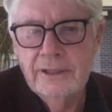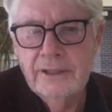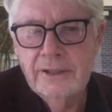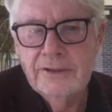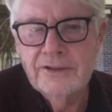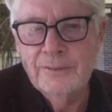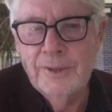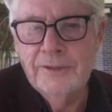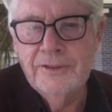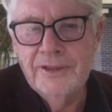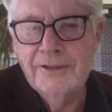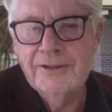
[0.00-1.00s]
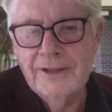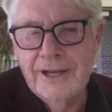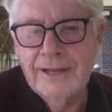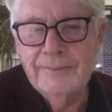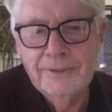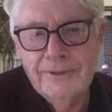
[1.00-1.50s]
So when things that
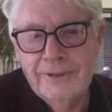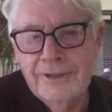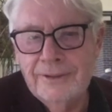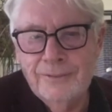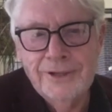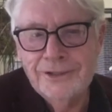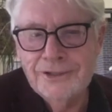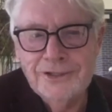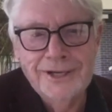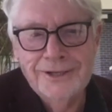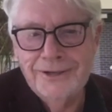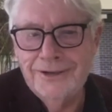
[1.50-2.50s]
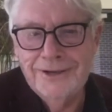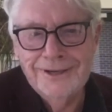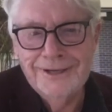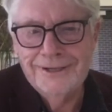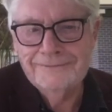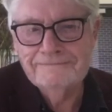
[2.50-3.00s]
happen where you shake your
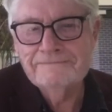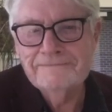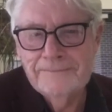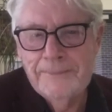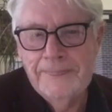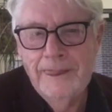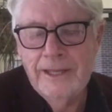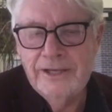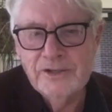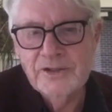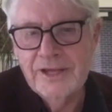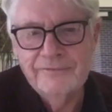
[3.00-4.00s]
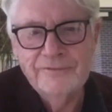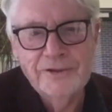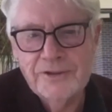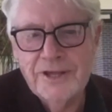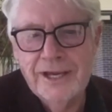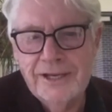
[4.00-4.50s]
head, you just have to
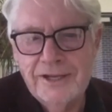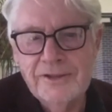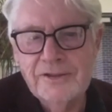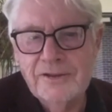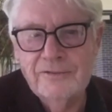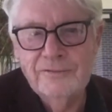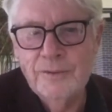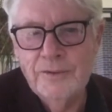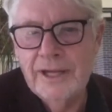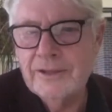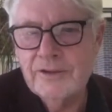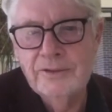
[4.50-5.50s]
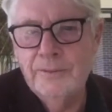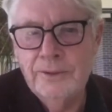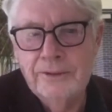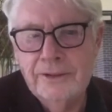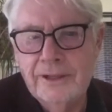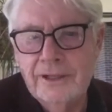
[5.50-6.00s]
say to yourself, well, that's
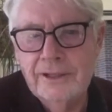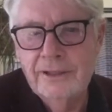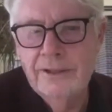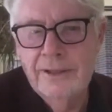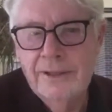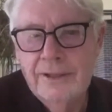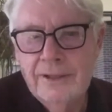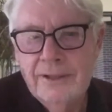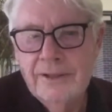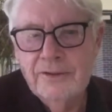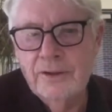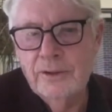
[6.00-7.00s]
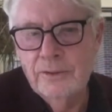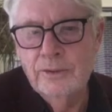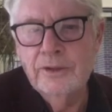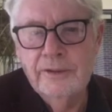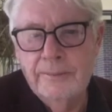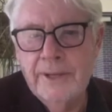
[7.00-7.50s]
community. So good
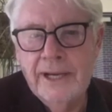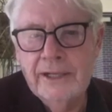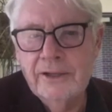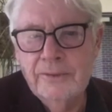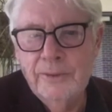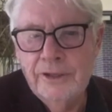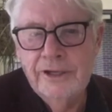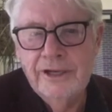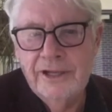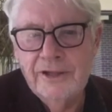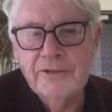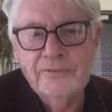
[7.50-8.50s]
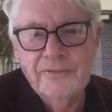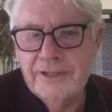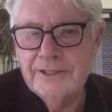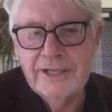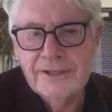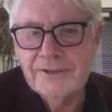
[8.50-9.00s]
and the bad. Community is
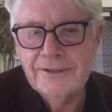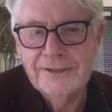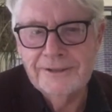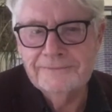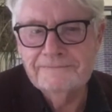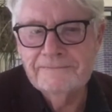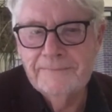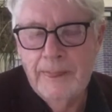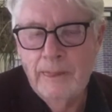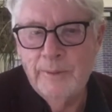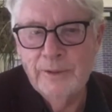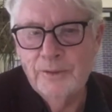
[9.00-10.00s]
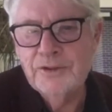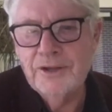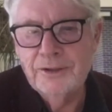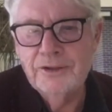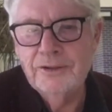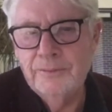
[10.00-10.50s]
fantastic, but
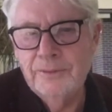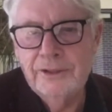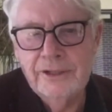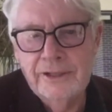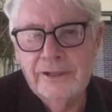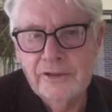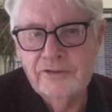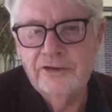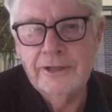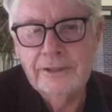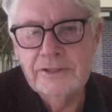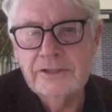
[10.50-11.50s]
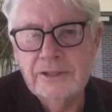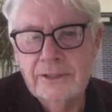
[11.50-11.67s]
also community is challenging.